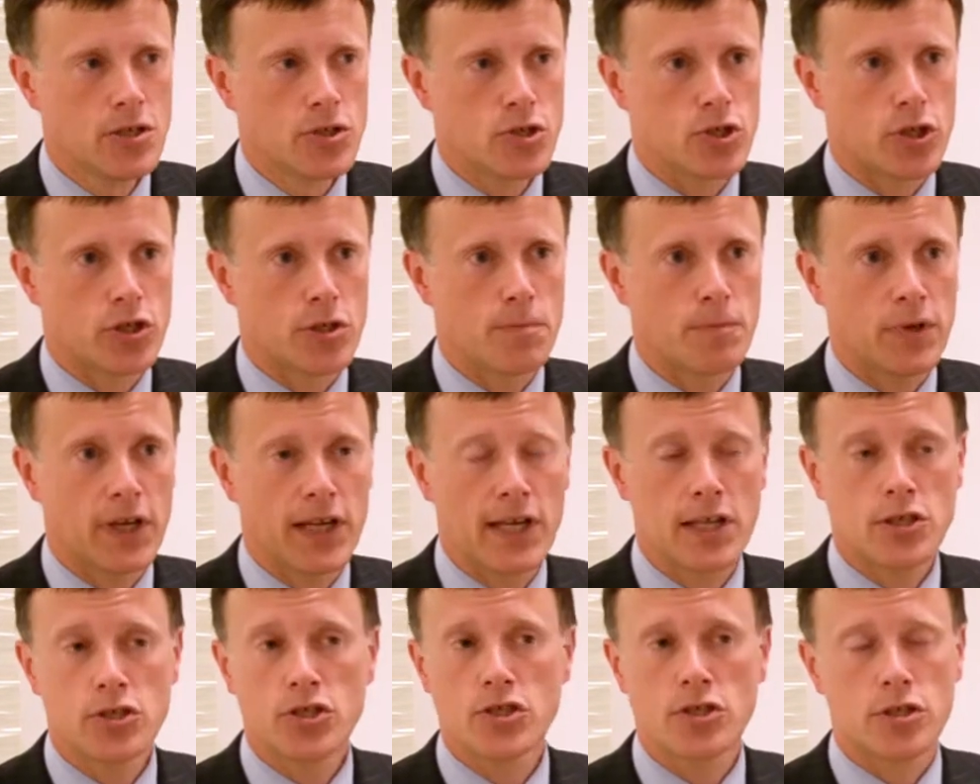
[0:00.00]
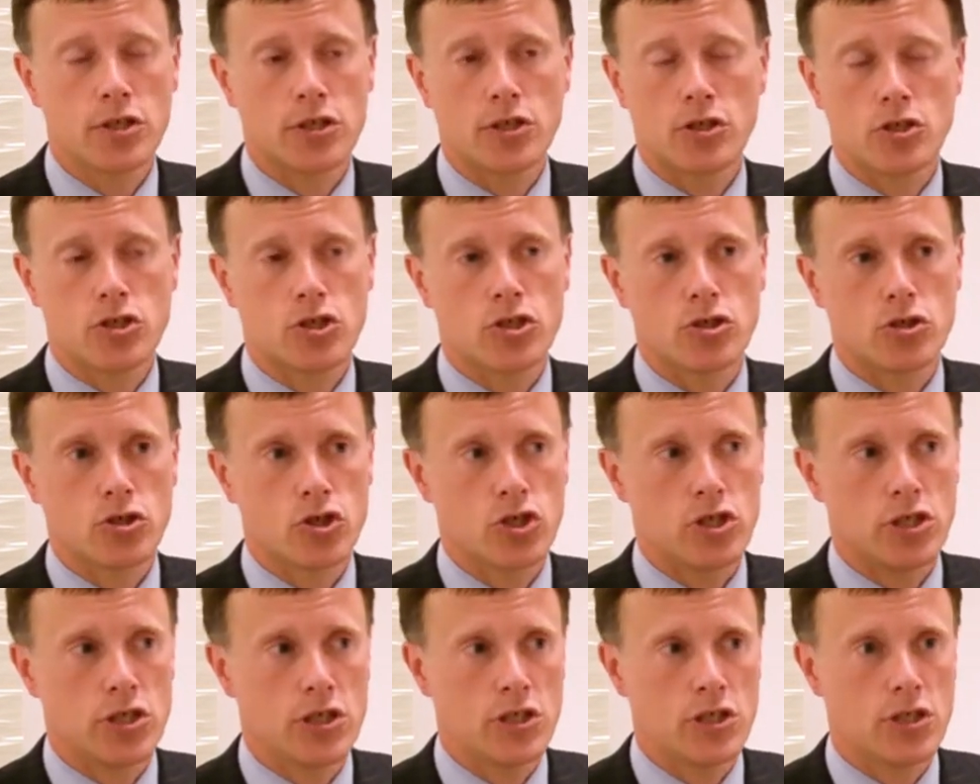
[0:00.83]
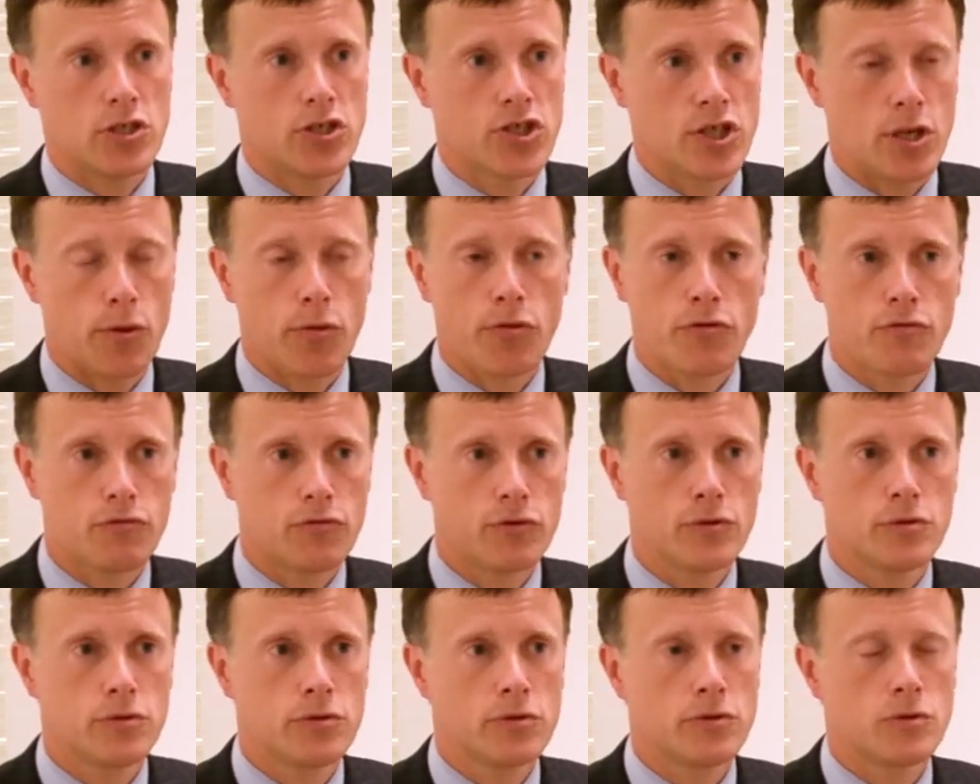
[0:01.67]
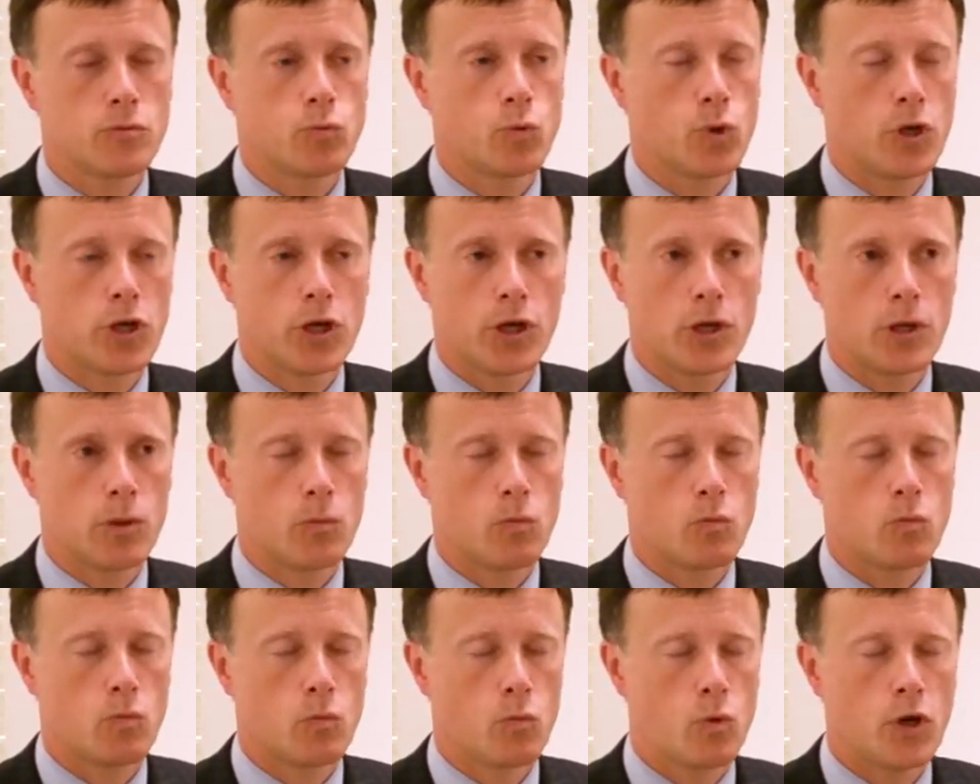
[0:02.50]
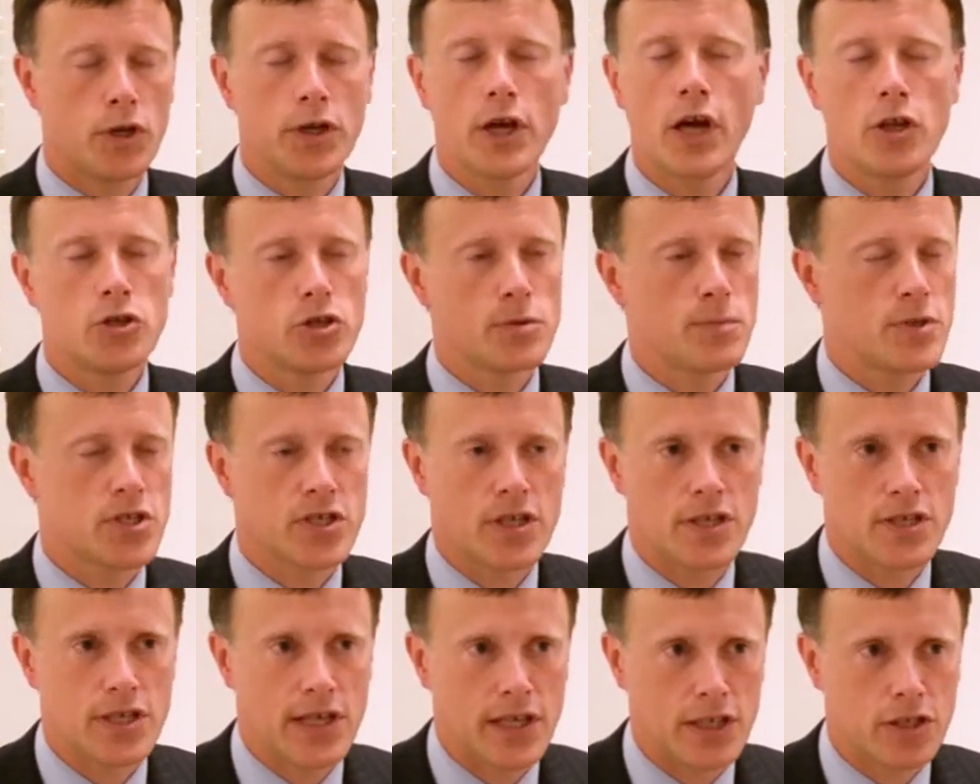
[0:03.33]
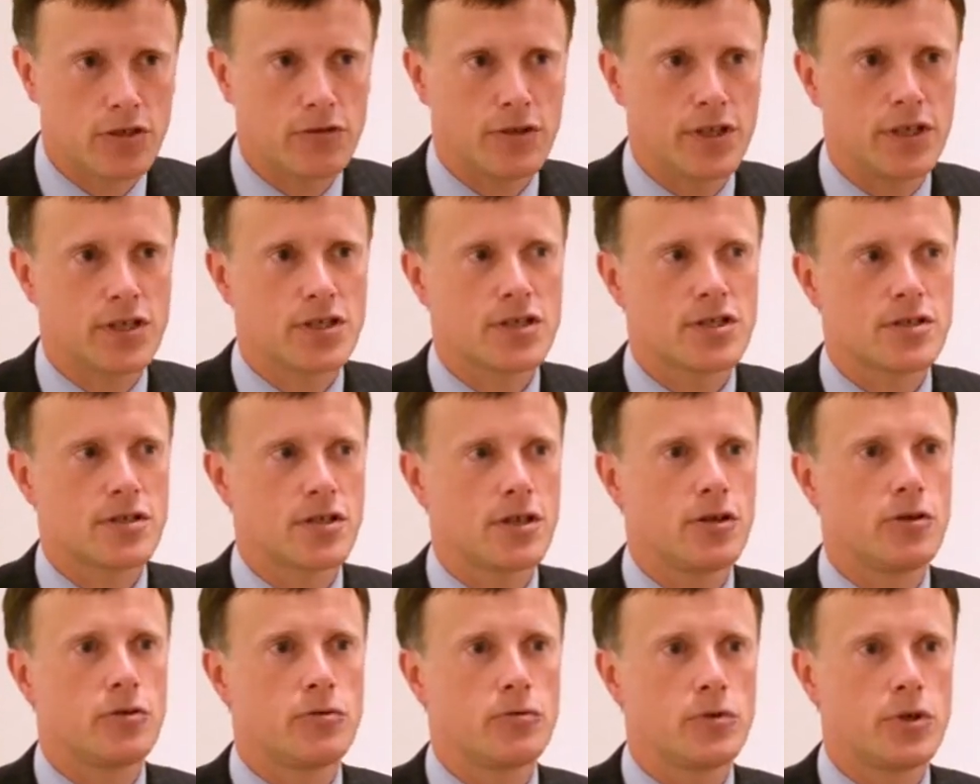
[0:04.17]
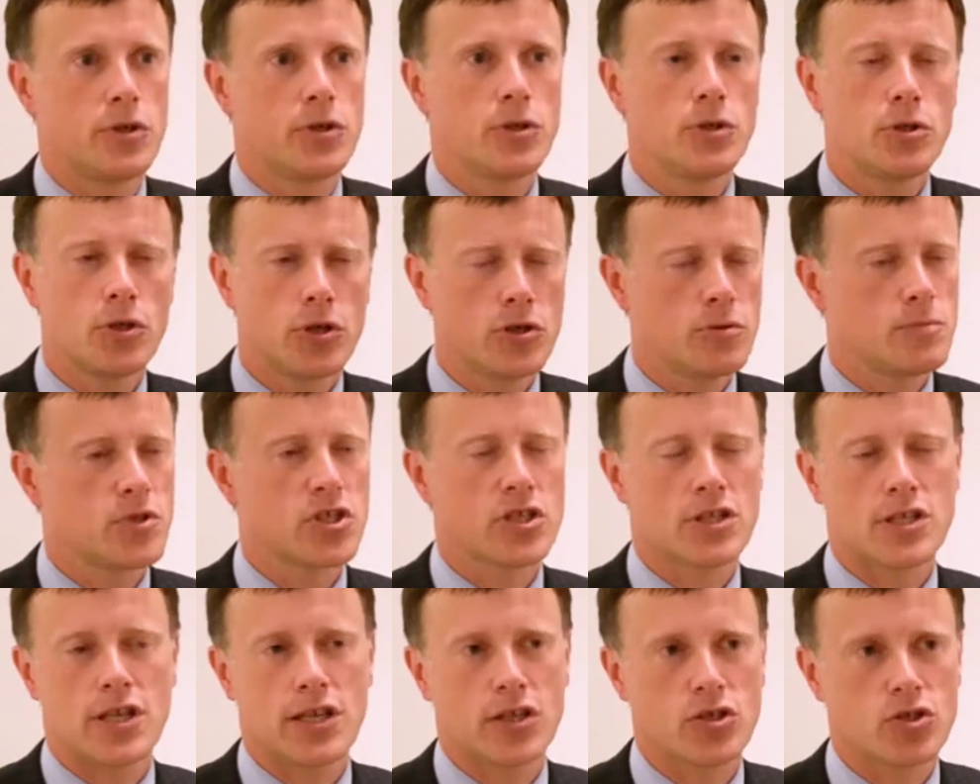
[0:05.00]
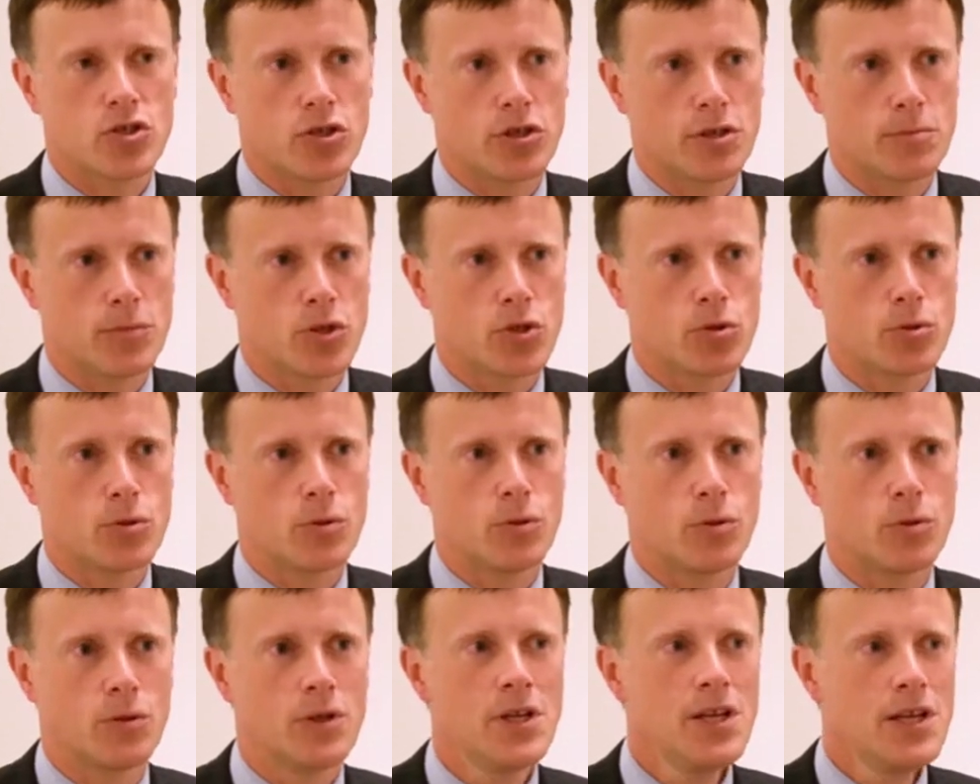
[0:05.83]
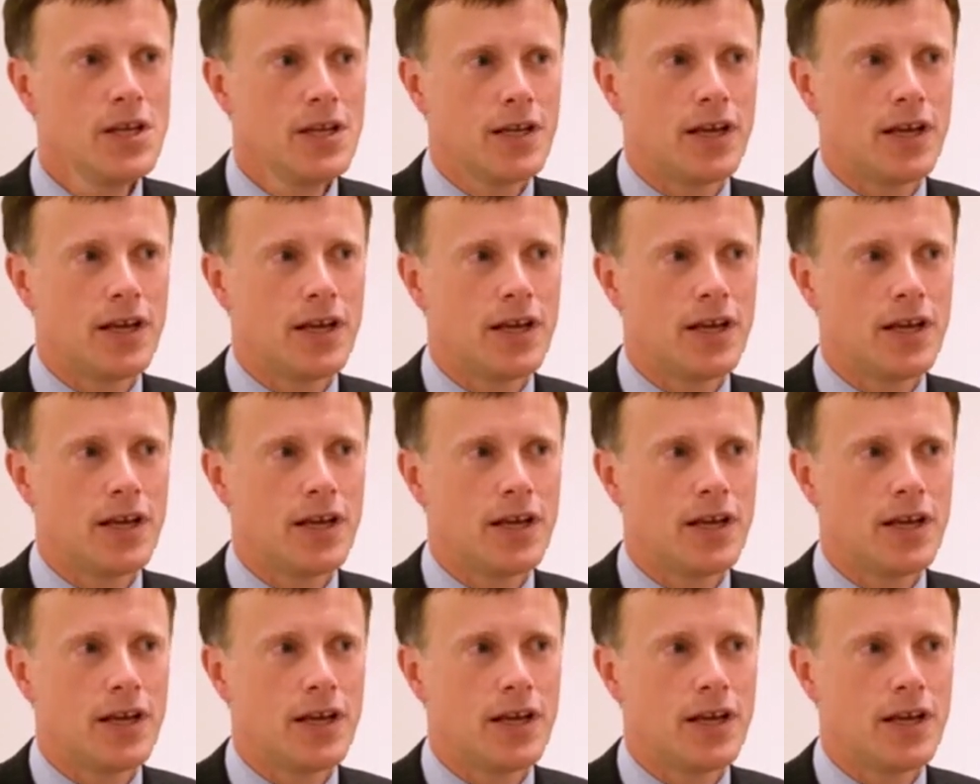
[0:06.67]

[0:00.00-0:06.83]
So the plans that she sent through were 100% accurate. There were no mistakes on them at all.